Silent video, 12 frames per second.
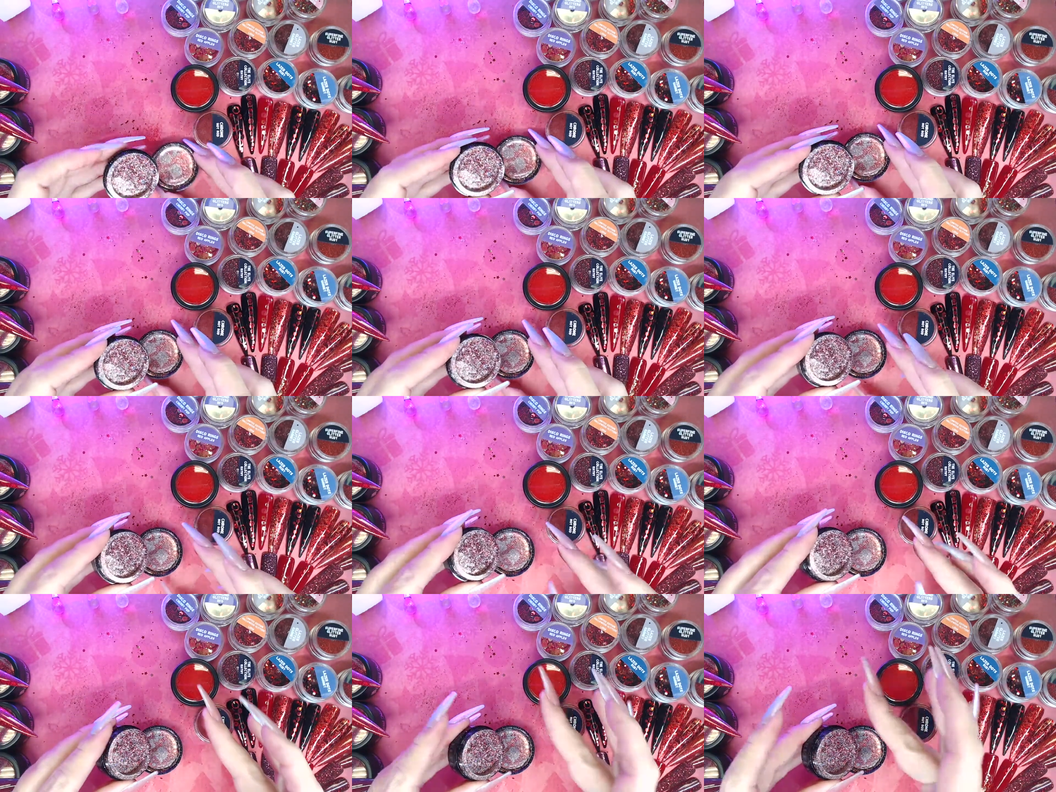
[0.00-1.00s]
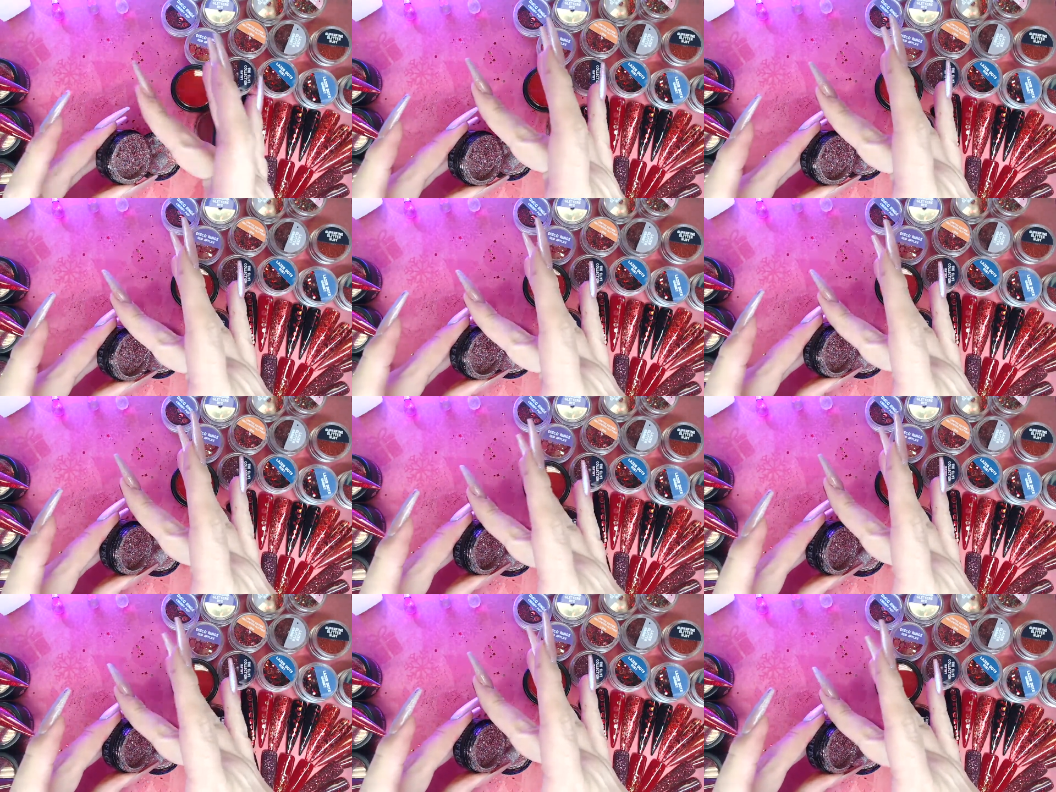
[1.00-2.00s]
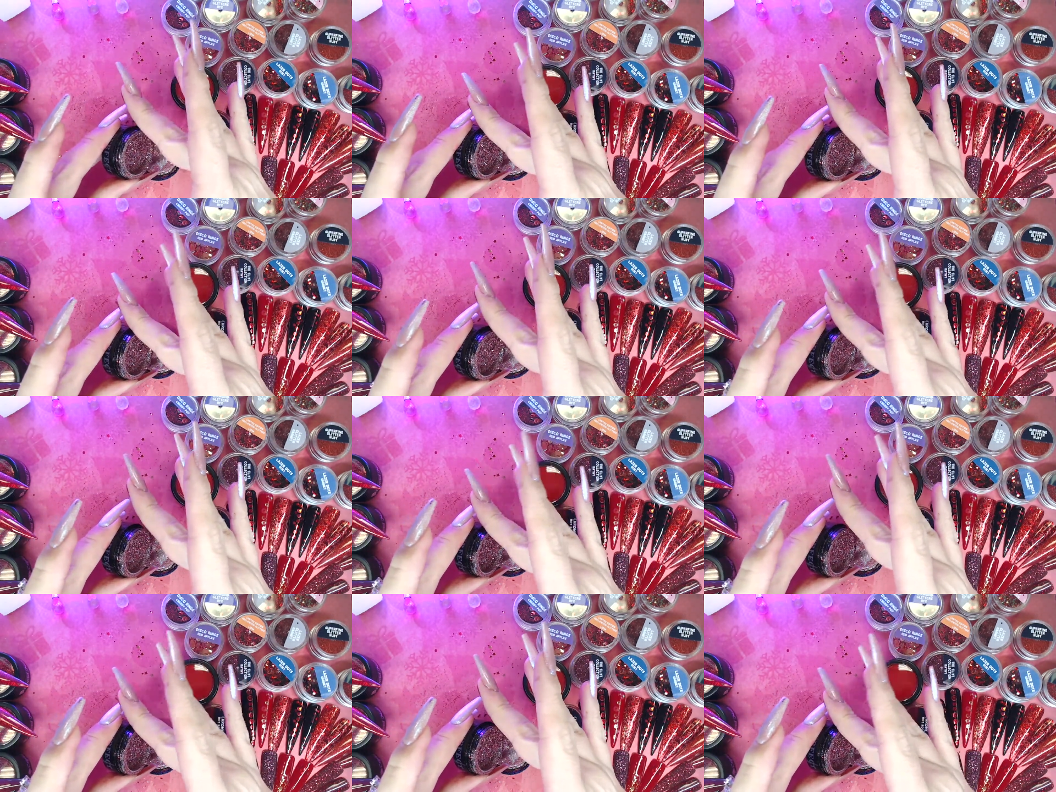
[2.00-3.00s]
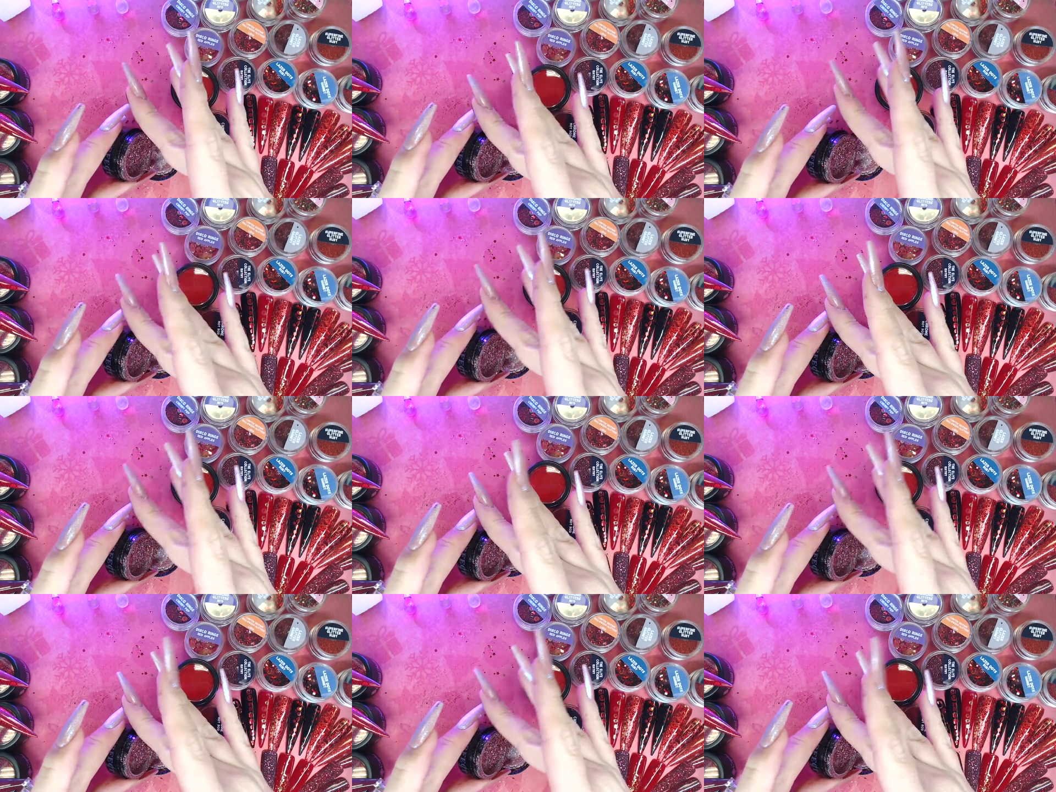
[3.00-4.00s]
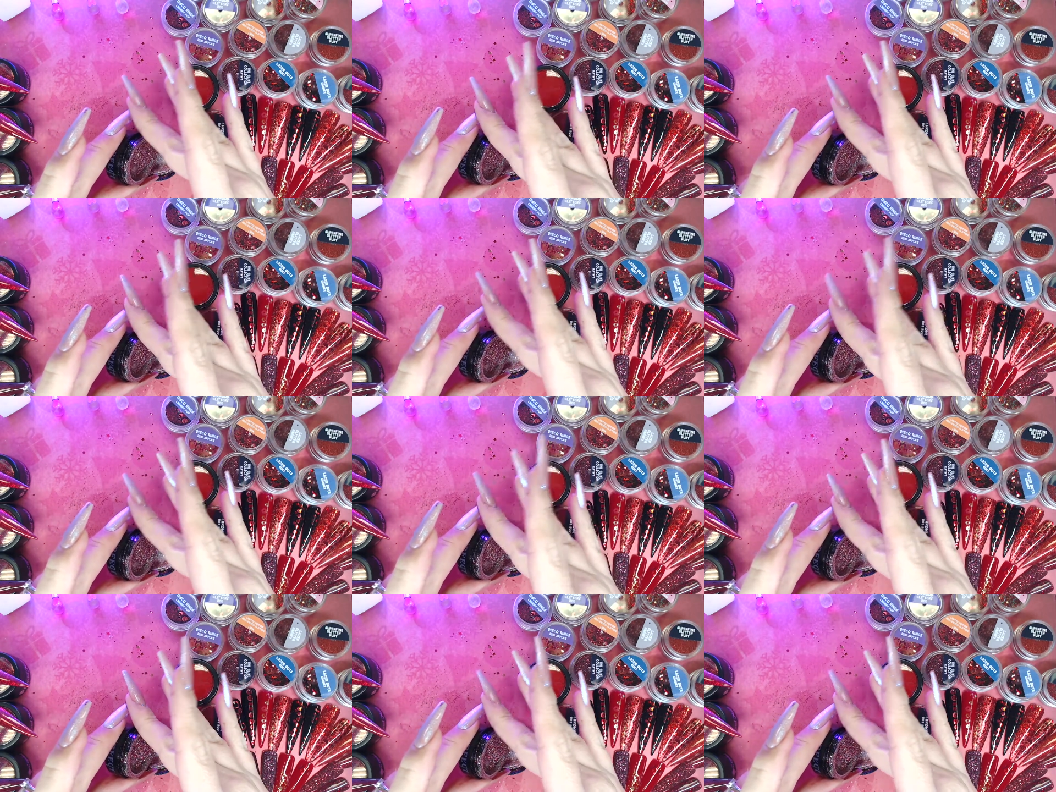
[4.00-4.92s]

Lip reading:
(no speaker visible)